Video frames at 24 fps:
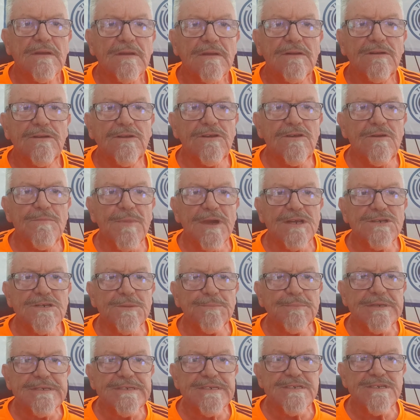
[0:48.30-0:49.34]
Do you measure
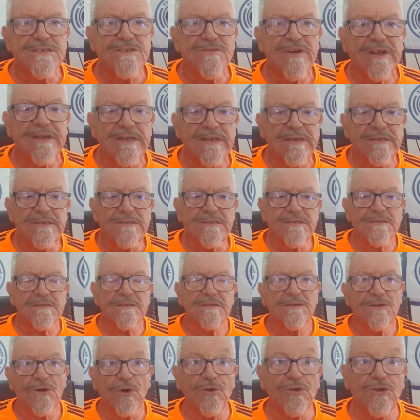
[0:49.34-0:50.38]
business readiness,
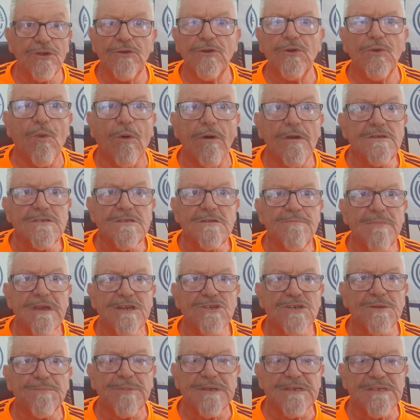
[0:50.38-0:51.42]
or do you want to
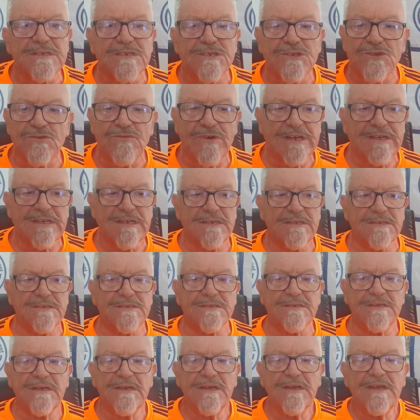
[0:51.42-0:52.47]
measure business
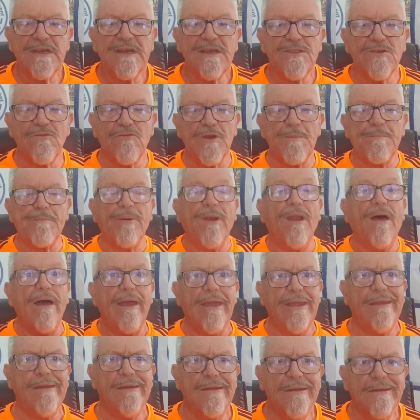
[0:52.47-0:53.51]
readiness? The
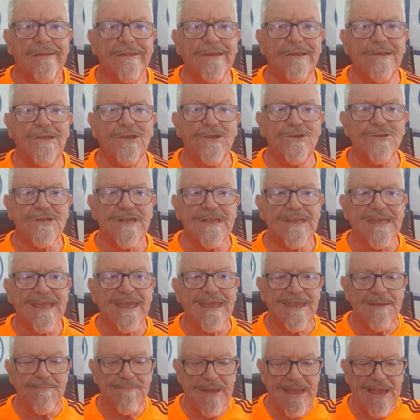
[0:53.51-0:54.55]
reply that usually
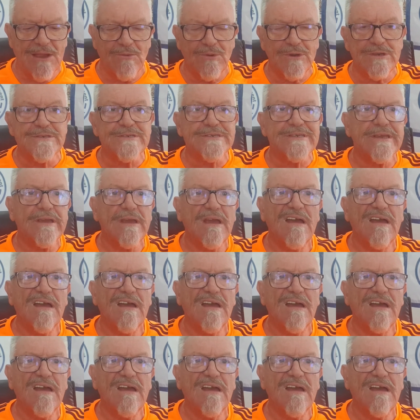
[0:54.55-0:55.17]
came back was,